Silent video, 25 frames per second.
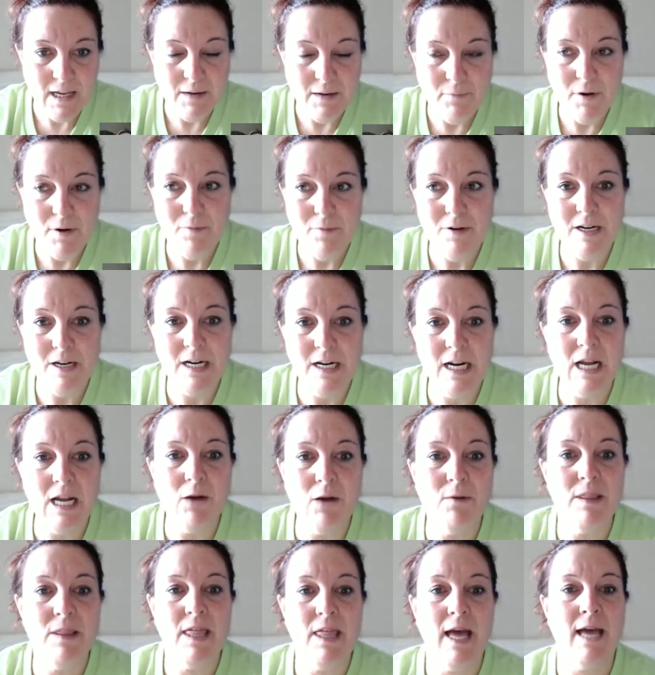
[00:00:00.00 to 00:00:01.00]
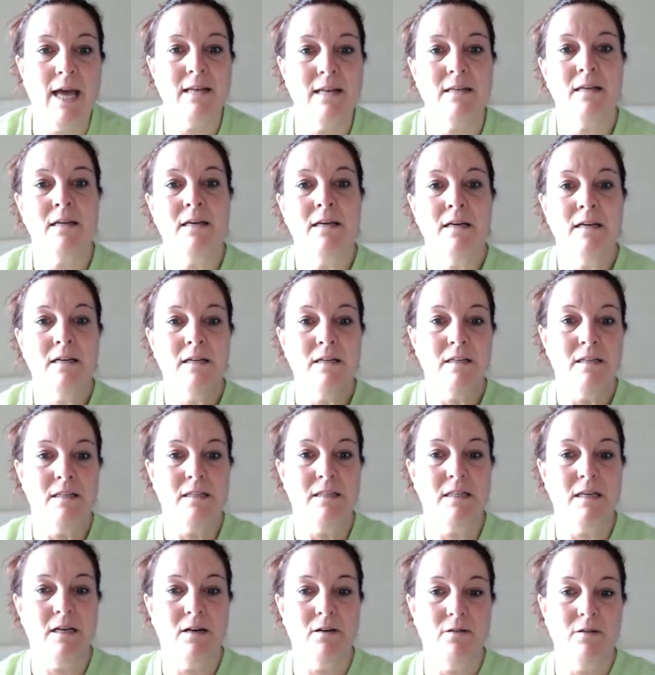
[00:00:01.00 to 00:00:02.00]
and where we're going to go with that.
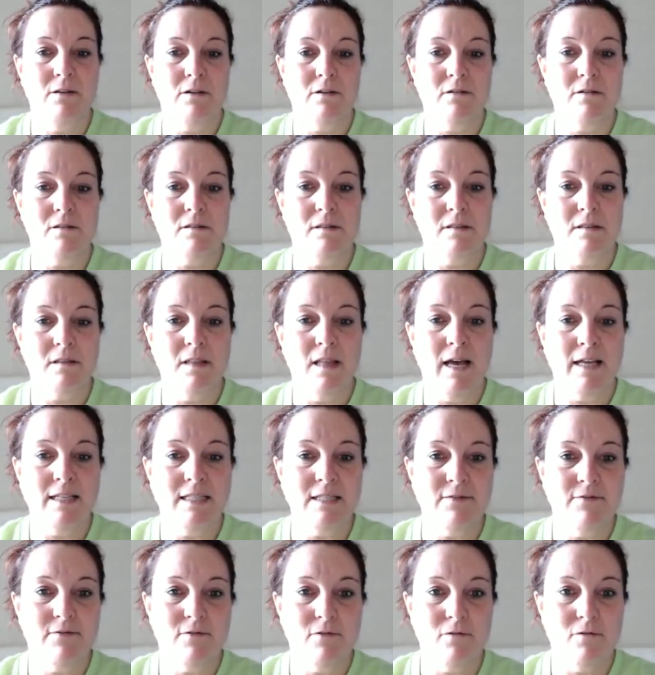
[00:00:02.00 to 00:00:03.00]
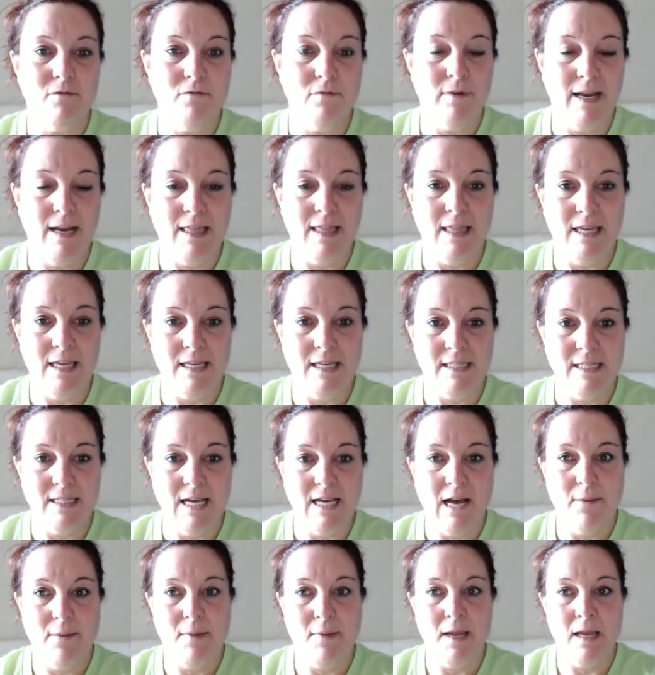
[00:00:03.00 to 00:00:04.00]
So there's lots of great things
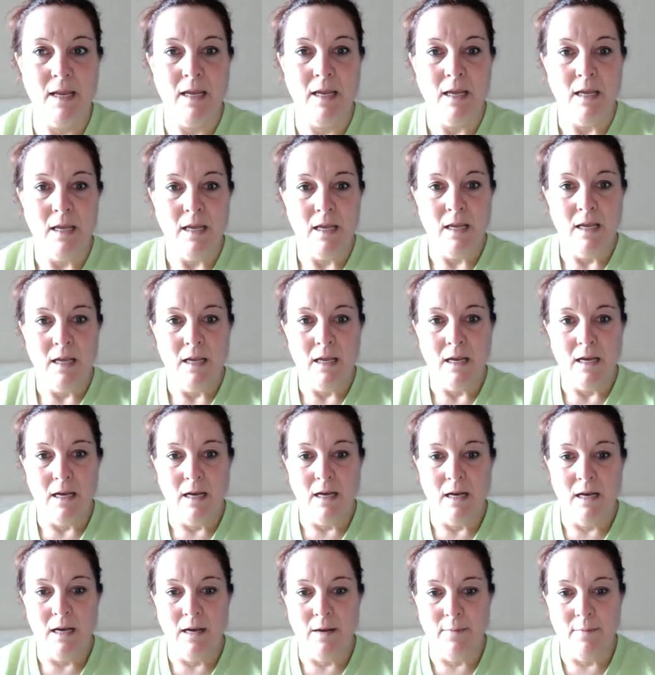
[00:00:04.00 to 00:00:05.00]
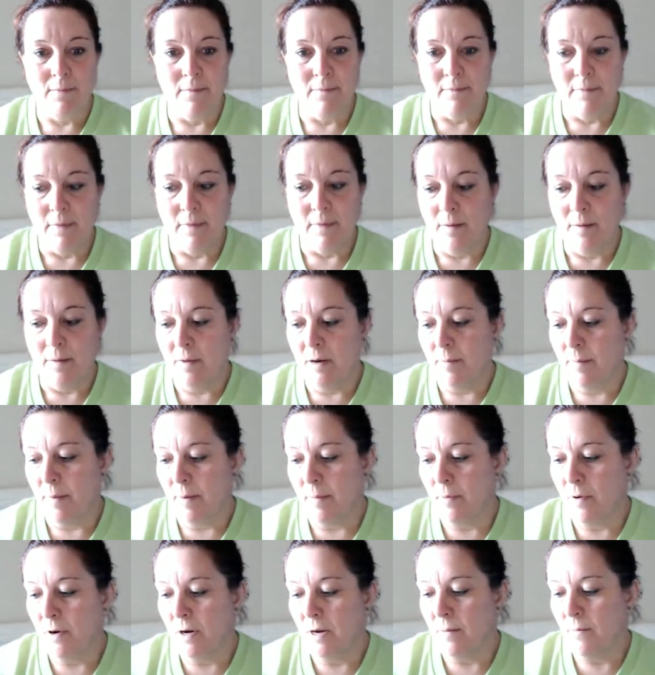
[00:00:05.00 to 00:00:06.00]
coming. I'm going to
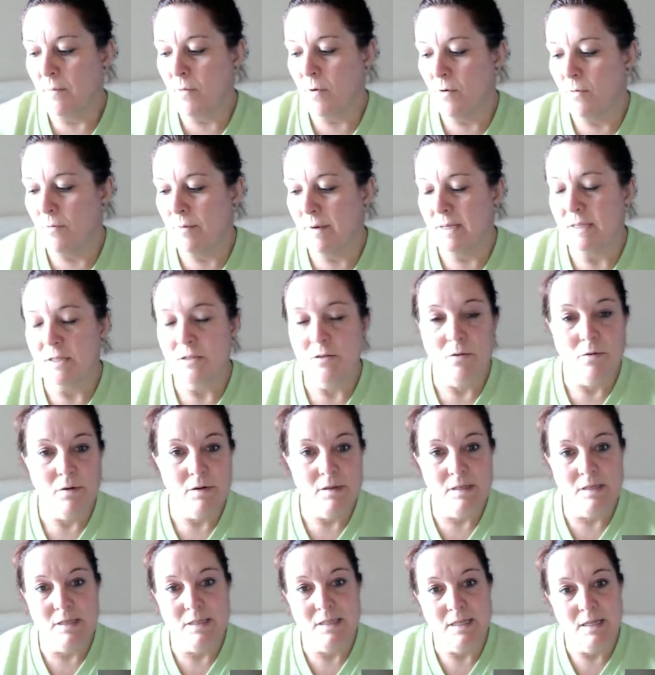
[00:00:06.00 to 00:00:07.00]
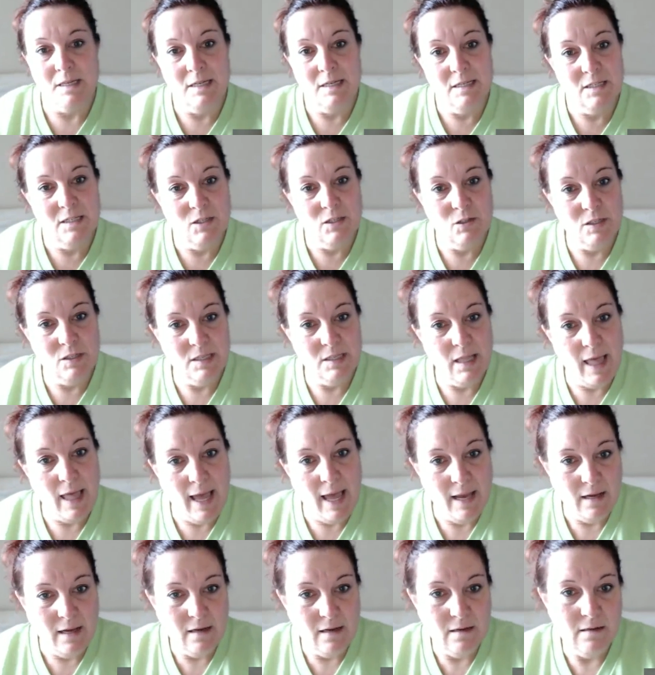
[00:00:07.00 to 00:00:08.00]
be putting more resources into
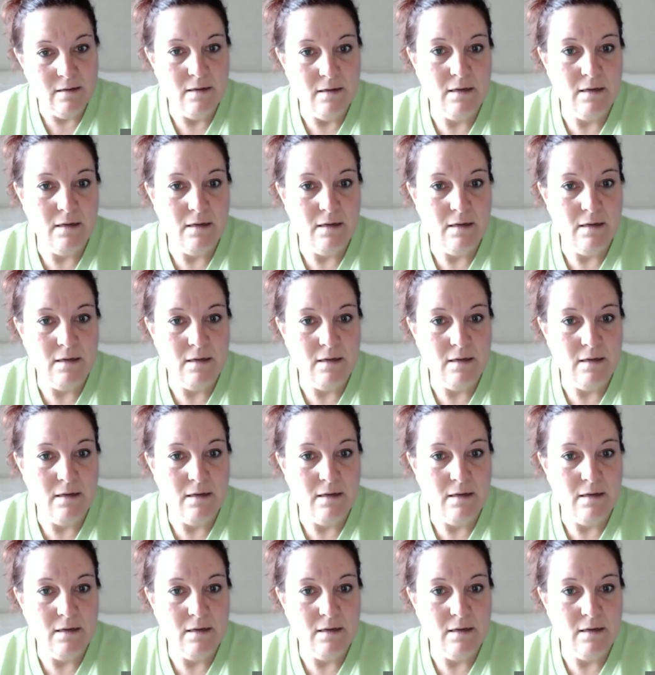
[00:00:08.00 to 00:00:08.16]
Slack